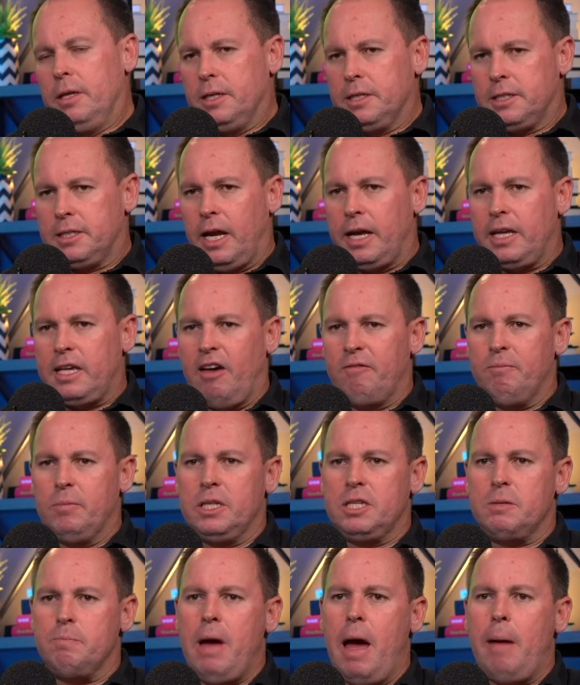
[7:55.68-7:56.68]
state
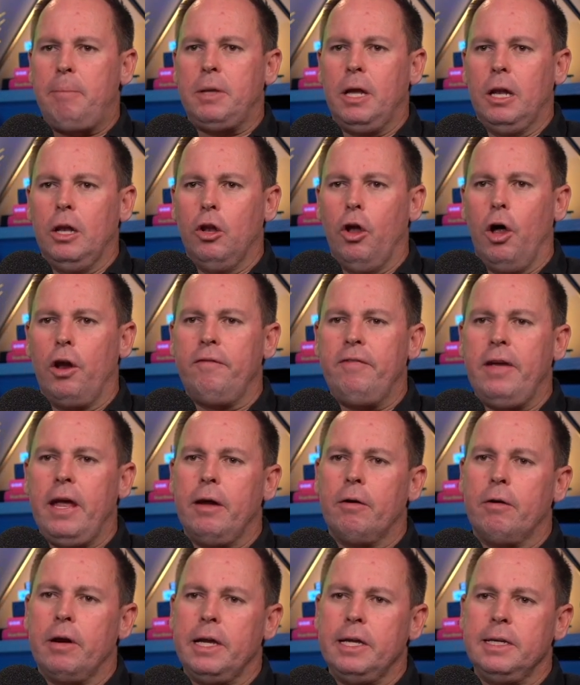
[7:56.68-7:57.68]
government's mapped a lot of
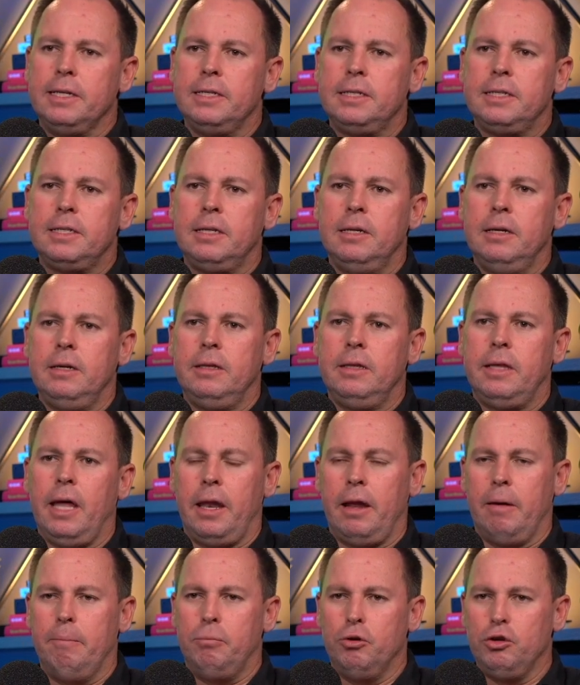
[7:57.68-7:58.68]
areas
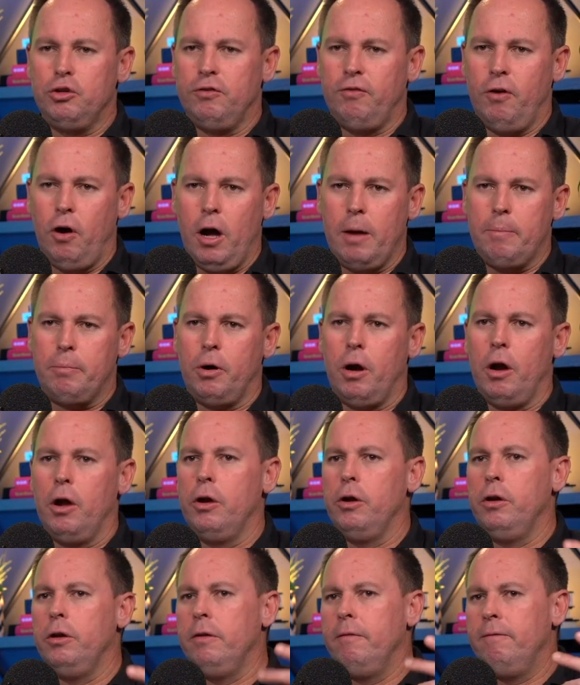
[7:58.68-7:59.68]
that are bushfire
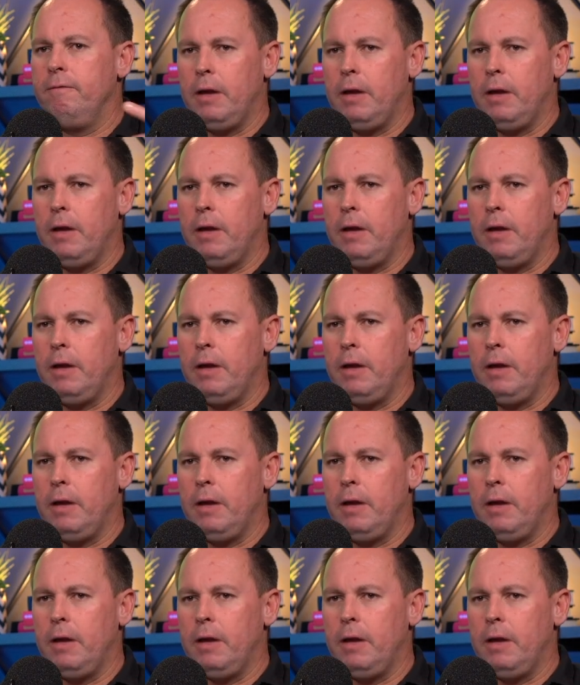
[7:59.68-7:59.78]
prone,